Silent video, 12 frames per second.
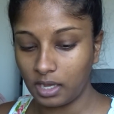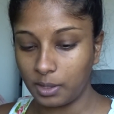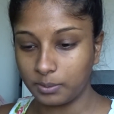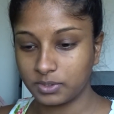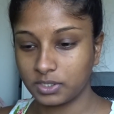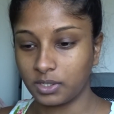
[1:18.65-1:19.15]
I
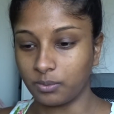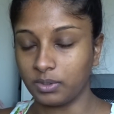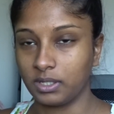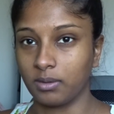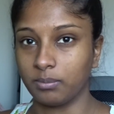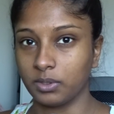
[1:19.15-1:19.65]
was gonna
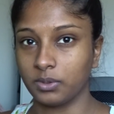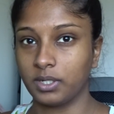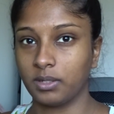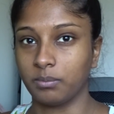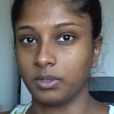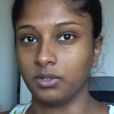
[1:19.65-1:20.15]
re-upload
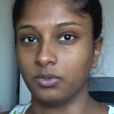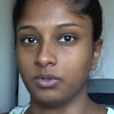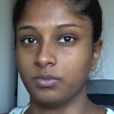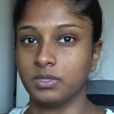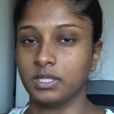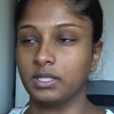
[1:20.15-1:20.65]
it, but
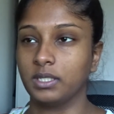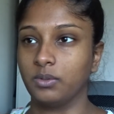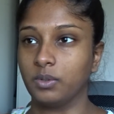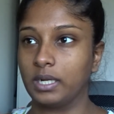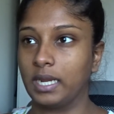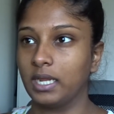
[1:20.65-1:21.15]
YouTube said that
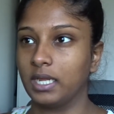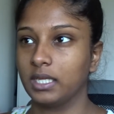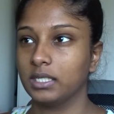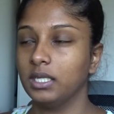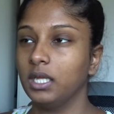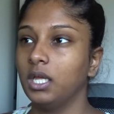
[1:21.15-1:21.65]
you
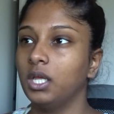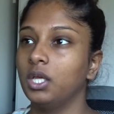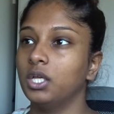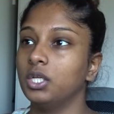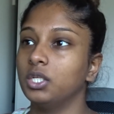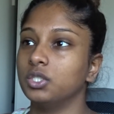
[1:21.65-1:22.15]
can't,
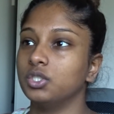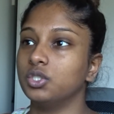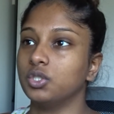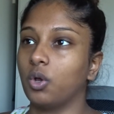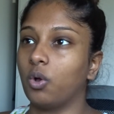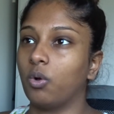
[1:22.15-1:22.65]

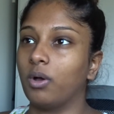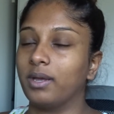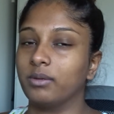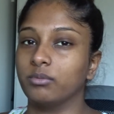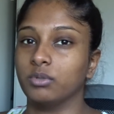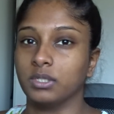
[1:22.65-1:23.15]
so
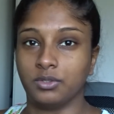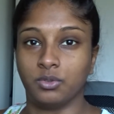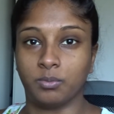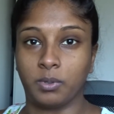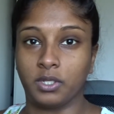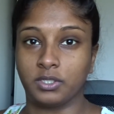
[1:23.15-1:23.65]
I really do
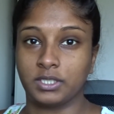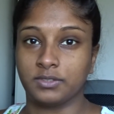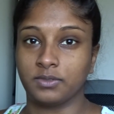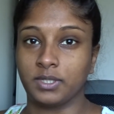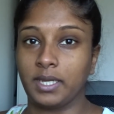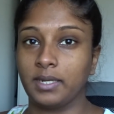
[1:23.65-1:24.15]
apologize
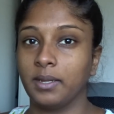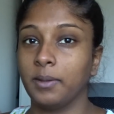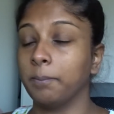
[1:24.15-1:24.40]
for that.